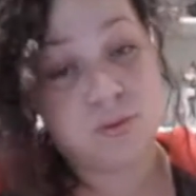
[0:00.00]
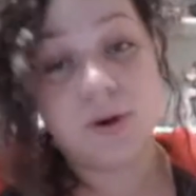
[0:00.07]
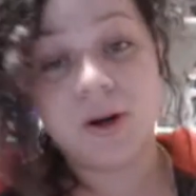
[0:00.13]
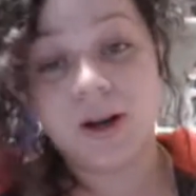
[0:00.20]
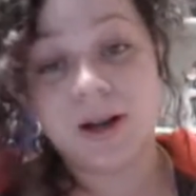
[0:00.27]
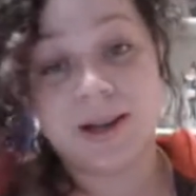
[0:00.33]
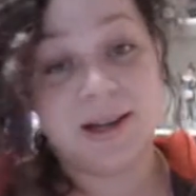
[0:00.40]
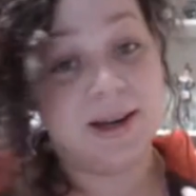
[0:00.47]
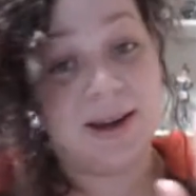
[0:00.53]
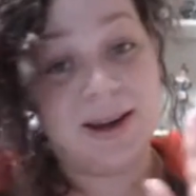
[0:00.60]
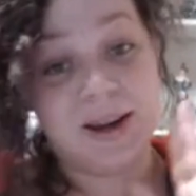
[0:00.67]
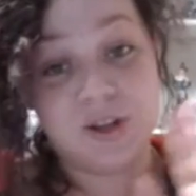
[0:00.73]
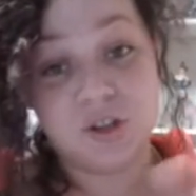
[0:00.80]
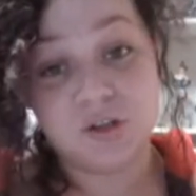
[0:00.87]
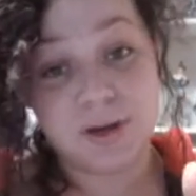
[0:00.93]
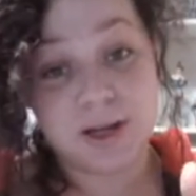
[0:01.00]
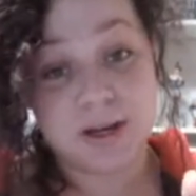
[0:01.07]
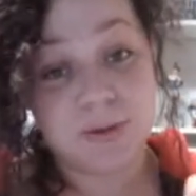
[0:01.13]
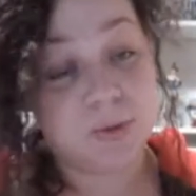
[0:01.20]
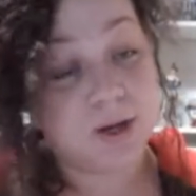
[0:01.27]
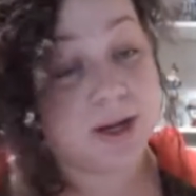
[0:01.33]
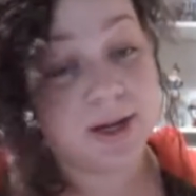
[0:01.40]
We're not going to get into
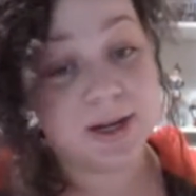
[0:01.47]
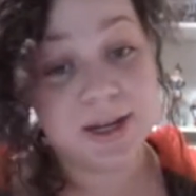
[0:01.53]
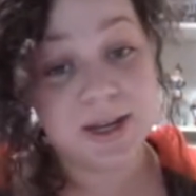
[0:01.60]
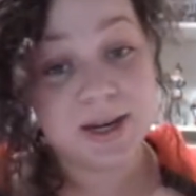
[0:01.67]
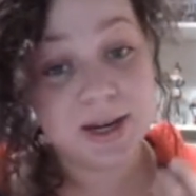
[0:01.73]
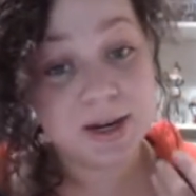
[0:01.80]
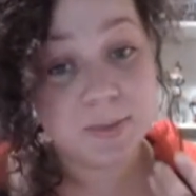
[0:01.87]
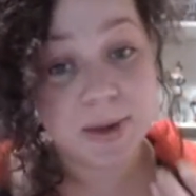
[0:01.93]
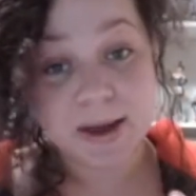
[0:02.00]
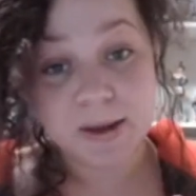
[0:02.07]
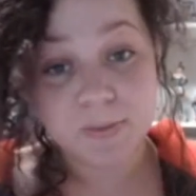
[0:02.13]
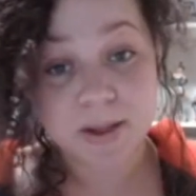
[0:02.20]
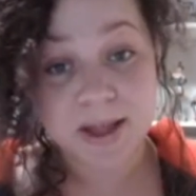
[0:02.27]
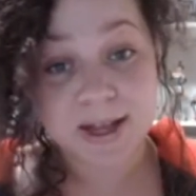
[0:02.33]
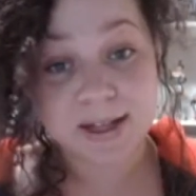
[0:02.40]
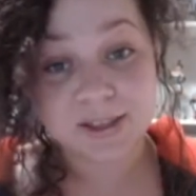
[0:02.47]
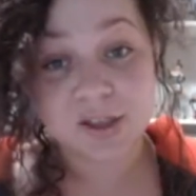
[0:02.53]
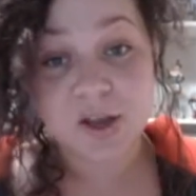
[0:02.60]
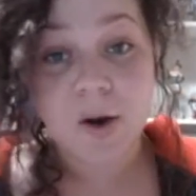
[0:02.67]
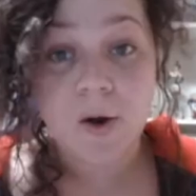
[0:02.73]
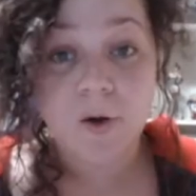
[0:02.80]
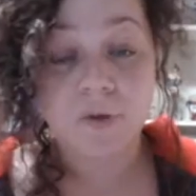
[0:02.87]
it. We're not going to get into my complaints.
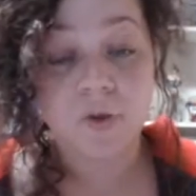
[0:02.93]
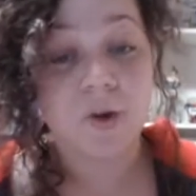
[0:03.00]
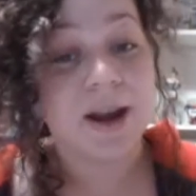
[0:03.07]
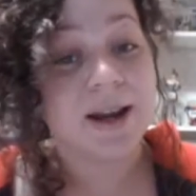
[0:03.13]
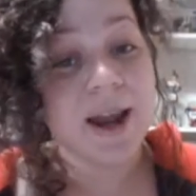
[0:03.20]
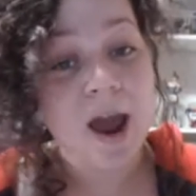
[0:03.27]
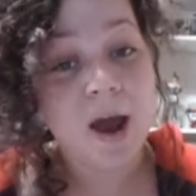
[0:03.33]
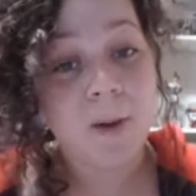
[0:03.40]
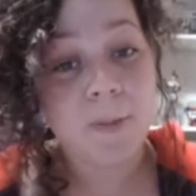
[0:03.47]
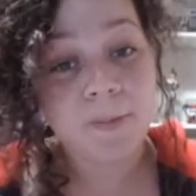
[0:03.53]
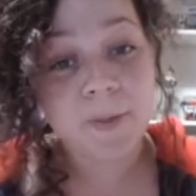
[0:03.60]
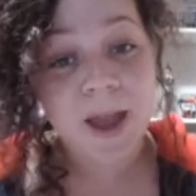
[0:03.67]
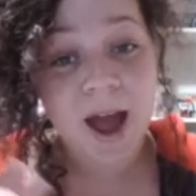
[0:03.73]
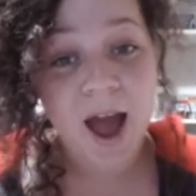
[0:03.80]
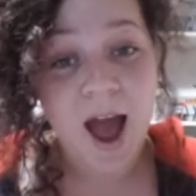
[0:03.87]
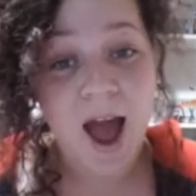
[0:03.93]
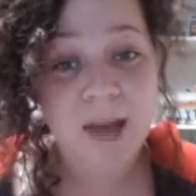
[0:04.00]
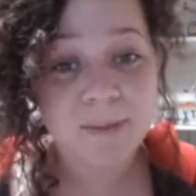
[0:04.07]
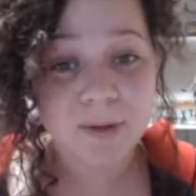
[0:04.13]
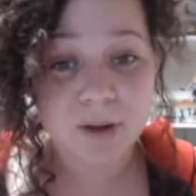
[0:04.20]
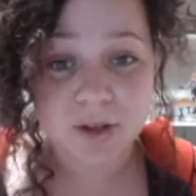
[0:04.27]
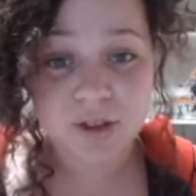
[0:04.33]
For right now,
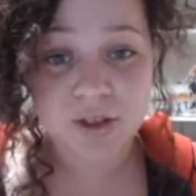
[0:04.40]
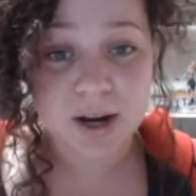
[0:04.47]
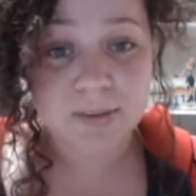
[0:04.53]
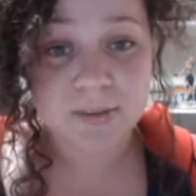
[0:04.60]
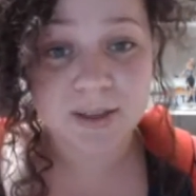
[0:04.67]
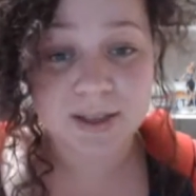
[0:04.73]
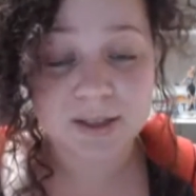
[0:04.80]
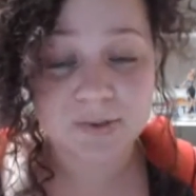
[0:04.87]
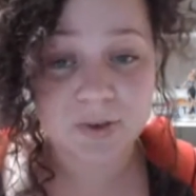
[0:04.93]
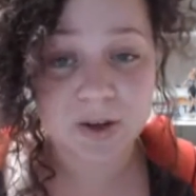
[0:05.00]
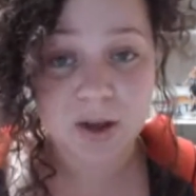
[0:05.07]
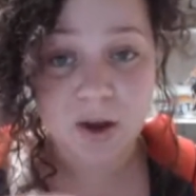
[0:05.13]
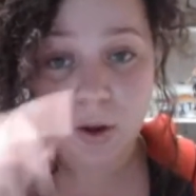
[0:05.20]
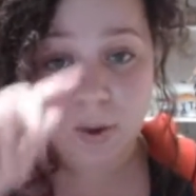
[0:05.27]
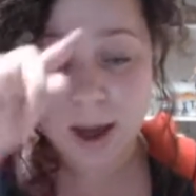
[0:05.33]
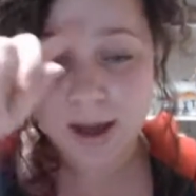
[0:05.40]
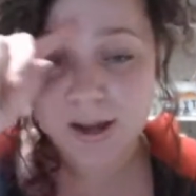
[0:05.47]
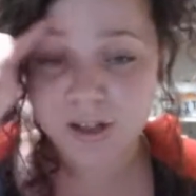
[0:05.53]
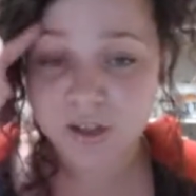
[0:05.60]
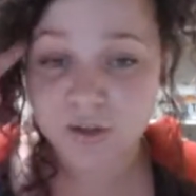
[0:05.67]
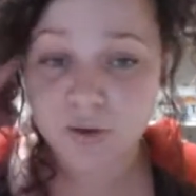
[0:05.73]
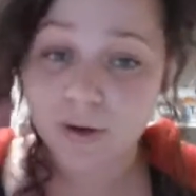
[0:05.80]
I'm going to try and make this video
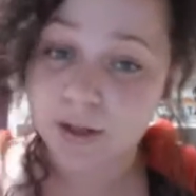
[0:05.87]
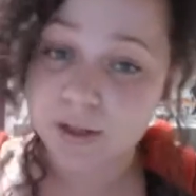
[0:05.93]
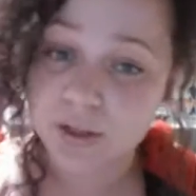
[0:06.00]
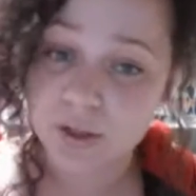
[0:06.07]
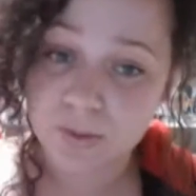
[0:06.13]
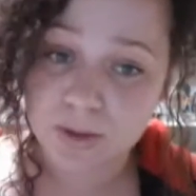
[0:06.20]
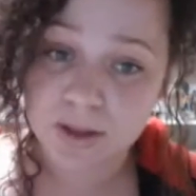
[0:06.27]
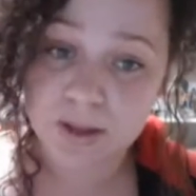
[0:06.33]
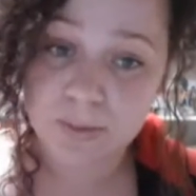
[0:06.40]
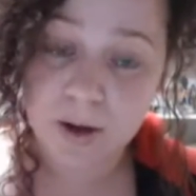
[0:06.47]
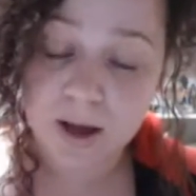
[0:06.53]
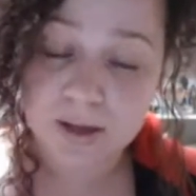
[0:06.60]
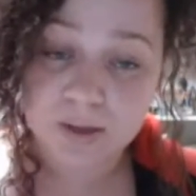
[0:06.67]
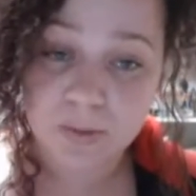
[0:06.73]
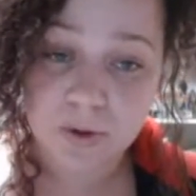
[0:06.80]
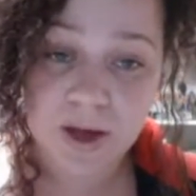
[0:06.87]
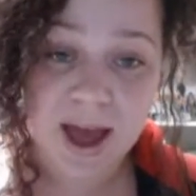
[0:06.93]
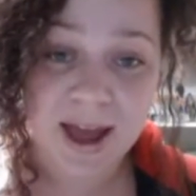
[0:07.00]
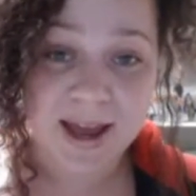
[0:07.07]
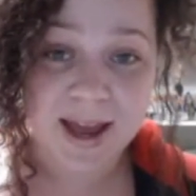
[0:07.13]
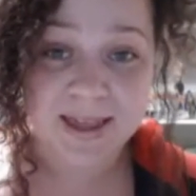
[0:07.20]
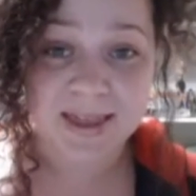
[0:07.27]
as short as humanly possible.
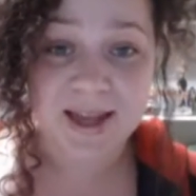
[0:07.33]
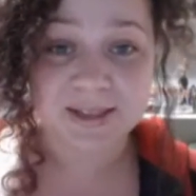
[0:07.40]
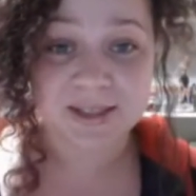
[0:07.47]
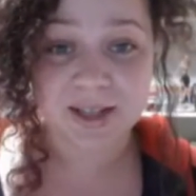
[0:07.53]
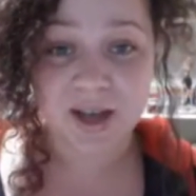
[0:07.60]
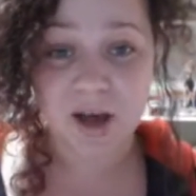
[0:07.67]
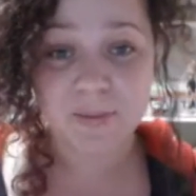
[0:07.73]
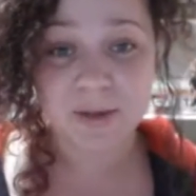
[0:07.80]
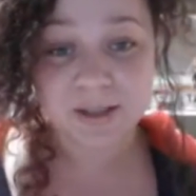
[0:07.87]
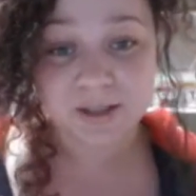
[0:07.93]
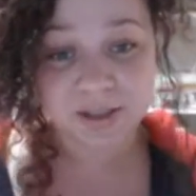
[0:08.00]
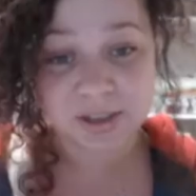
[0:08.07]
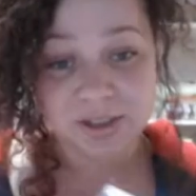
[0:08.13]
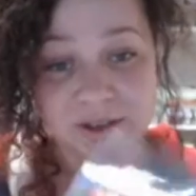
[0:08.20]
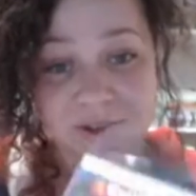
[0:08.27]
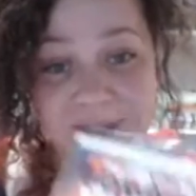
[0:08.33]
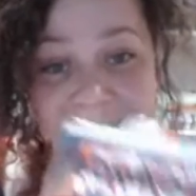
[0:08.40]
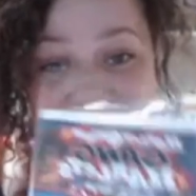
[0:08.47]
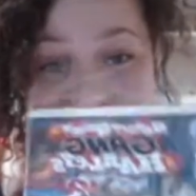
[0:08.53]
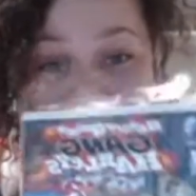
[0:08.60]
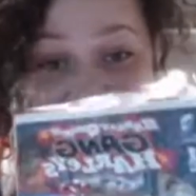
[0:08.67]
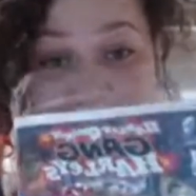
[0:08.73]
I got lots of comics to show you
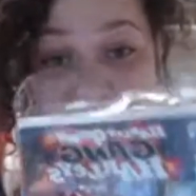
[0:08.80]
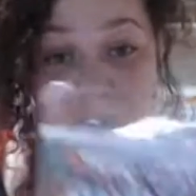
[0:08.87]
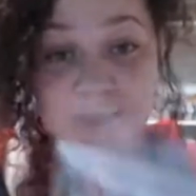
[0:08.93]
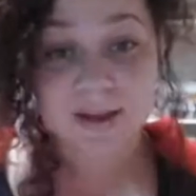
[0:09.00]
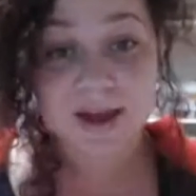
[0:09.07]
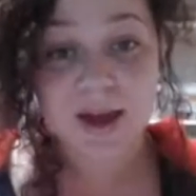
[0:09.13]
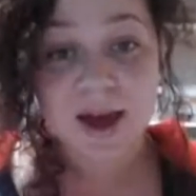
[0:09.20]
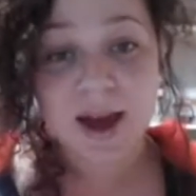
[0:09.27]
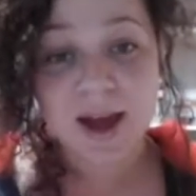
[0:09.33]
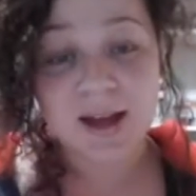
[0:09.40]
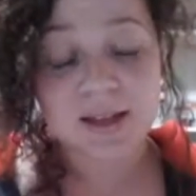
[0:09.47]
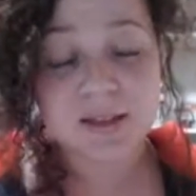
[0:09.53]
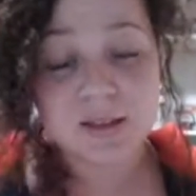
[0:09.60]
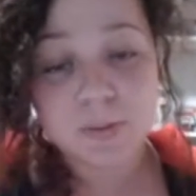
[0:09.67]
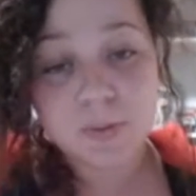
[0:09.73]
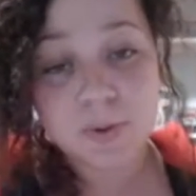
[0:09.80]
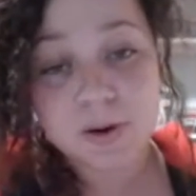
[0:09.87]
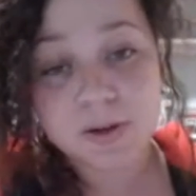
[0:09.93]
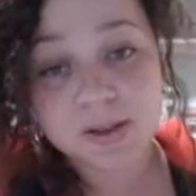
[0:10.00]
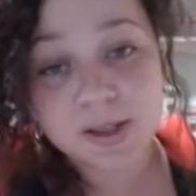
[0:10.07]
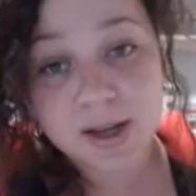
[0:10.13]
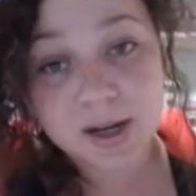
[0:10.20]
guys this month and some
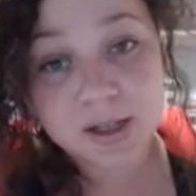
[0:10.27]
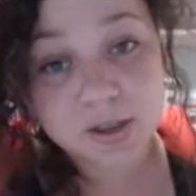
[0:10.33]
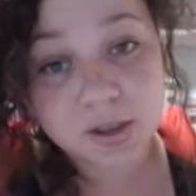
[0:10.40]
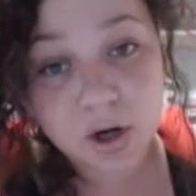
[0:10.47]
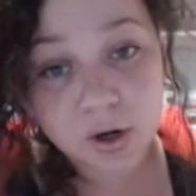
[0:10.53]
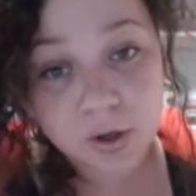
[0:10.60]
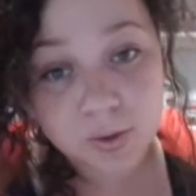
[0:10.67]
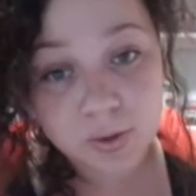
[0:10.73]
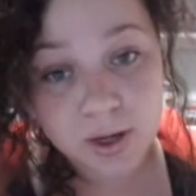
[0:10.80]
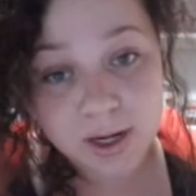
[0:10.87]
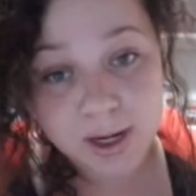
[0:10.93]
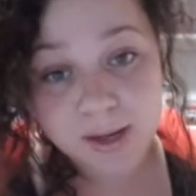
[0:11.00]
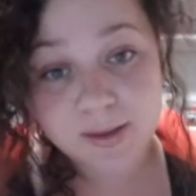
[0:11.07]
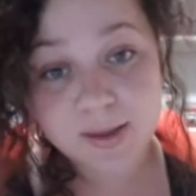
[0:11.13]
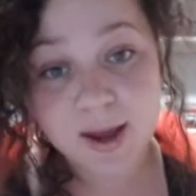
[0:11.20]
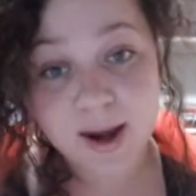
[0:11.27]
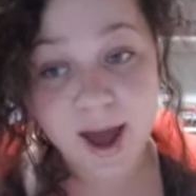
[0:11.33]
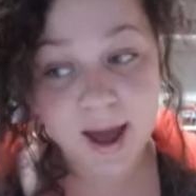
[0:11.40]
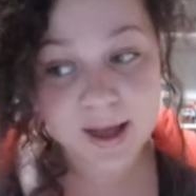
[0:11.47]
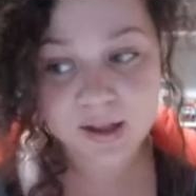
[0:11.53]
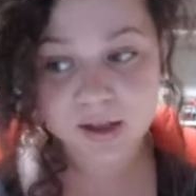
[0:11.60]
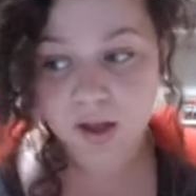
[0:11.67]
books that I started reading that
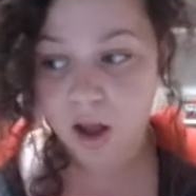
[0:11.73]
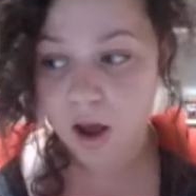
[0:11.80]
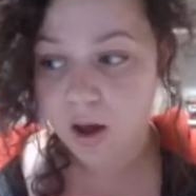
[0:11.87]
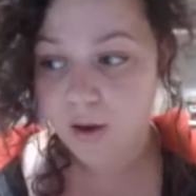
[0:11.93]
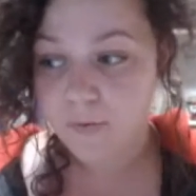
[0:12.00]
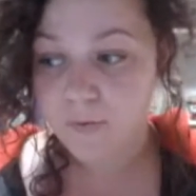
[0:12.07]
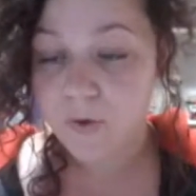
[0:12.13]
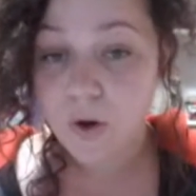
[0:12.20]
I love.